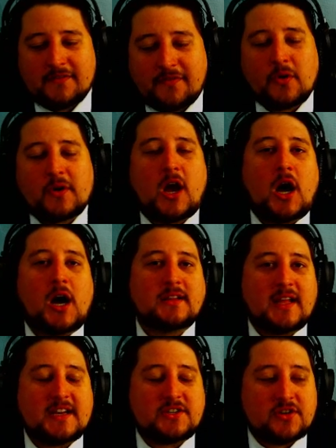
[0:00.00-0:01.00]
for an
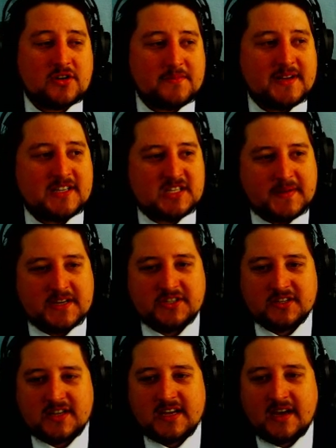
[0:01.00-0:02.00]
online tournament,
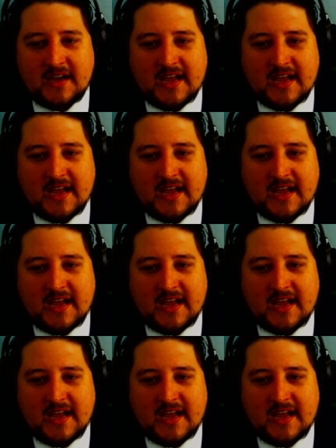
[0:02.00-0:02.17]
especially.